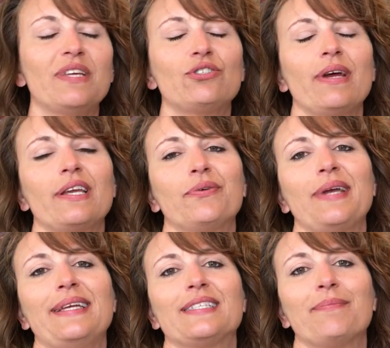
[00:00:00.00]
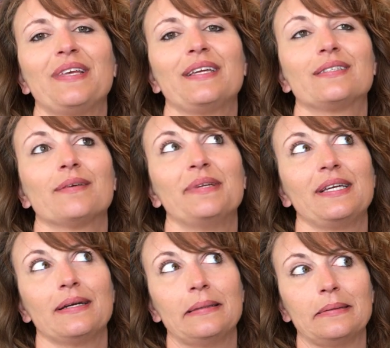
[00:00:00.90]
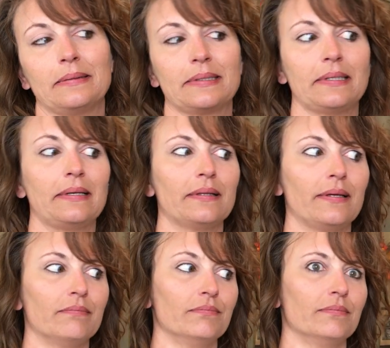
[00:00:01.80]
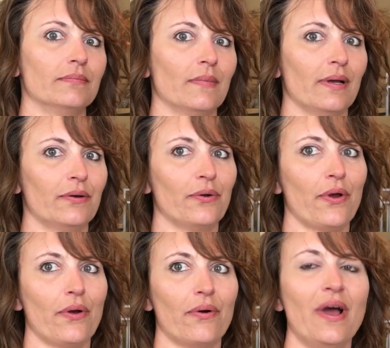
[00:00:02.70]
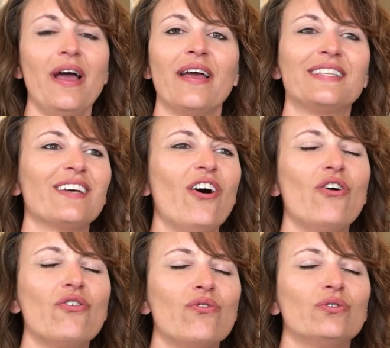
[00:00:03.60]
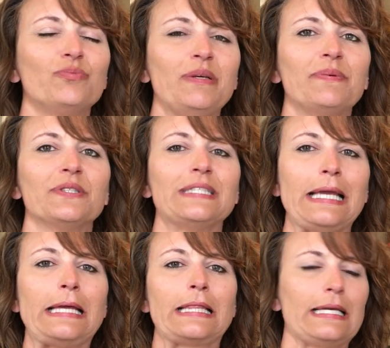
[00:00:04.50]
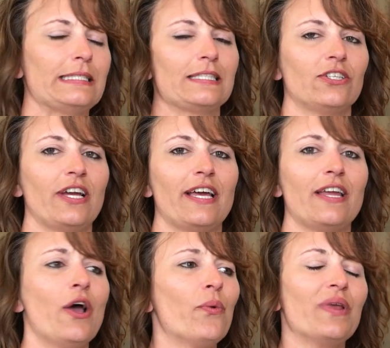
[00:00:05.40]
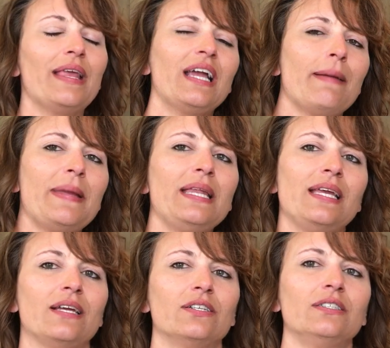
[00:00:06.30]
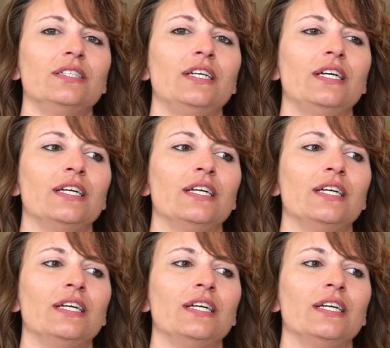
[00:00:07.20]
they try to create something and somebody kind of looks at it like mm, i don't know it's all those people saying things in their head when they come in here